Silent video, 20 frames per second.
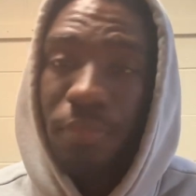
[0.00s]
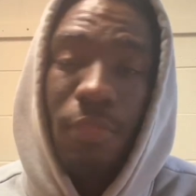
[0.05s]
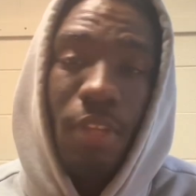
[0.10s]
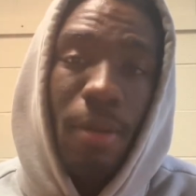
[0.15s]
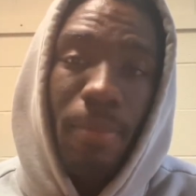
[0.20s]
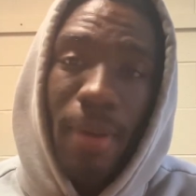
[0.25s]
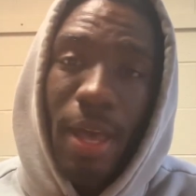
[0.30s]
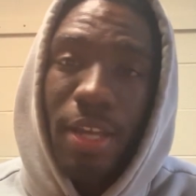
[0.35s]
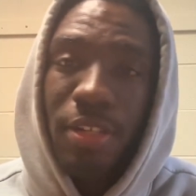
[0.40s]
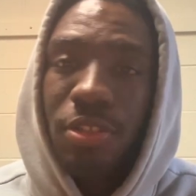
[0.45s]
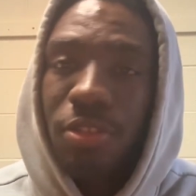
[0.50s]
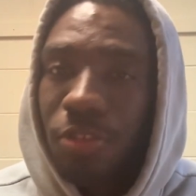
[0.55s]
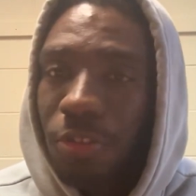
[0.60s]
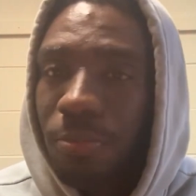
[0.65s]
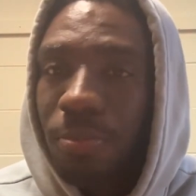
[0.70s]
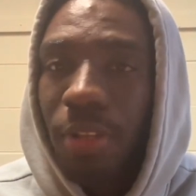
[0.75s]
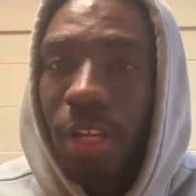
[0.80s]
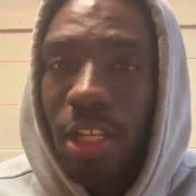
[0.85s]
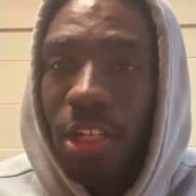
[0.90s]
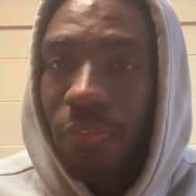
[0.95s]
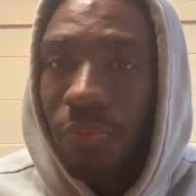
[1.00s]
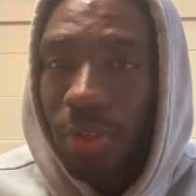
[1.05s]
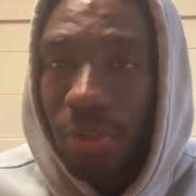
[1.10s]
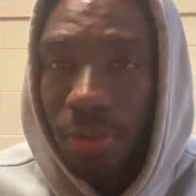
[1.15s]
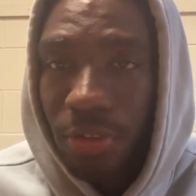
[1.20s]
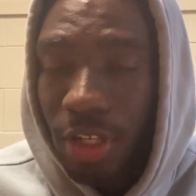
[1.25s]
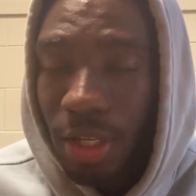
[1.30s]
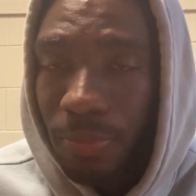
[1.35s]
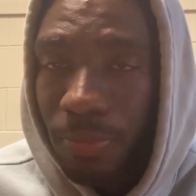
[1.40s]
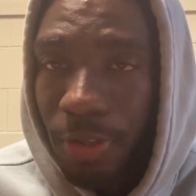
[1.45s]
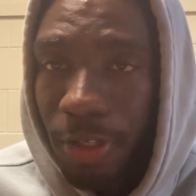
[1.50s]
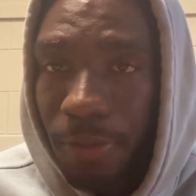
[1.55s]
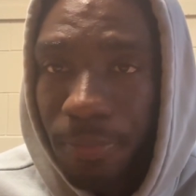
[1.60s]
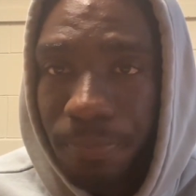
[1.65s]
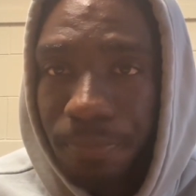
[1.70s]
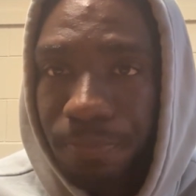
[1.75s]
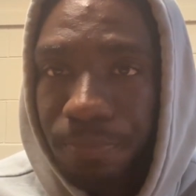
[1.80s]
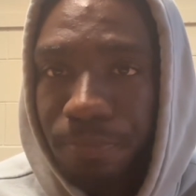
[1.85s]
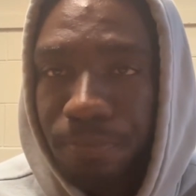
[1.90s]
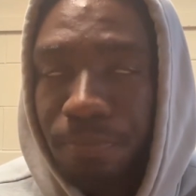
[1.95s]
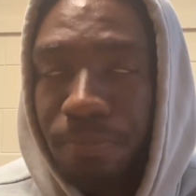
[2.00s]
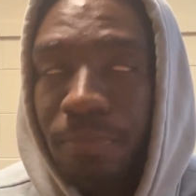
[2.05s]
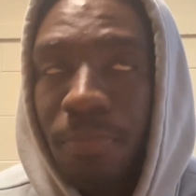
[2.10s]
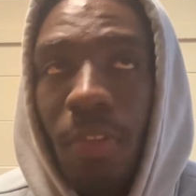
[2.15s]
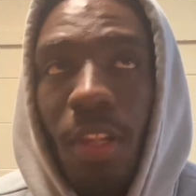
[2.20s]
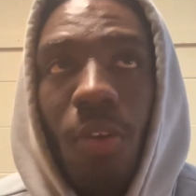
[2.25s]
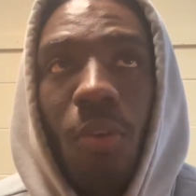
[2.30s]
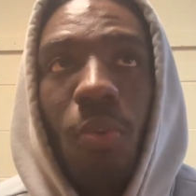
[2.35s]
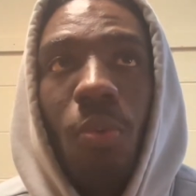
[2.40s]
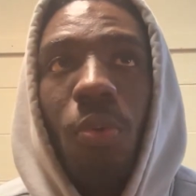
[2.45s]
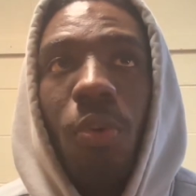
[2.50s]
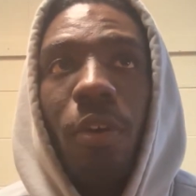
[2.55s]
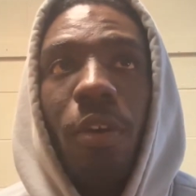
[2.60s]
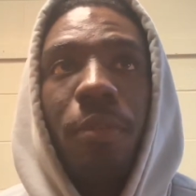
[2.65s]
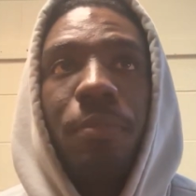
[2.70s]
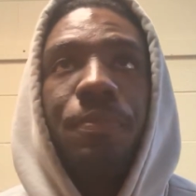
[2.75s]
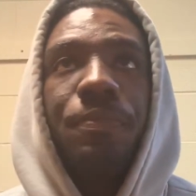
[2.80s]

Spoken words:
Imagine you're playing a video game, right? Or